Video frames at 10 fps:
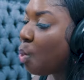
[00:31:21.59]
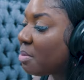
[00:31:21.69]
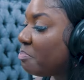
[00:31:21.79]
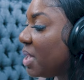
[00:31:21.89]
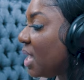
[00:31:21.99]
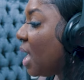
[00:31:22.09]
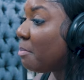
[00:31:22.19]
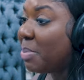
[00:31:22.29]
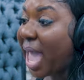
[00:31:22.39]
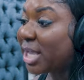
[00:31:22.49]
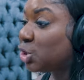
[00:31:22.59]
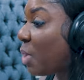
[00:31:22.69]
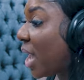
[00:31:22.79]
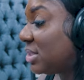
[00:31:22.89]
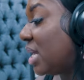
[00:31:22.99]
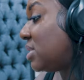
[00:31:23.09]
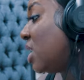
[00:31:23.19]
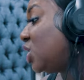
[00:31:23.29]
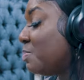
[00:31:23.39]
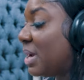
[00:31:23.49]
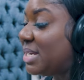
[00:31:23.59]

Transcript: 1B, black tracks that touch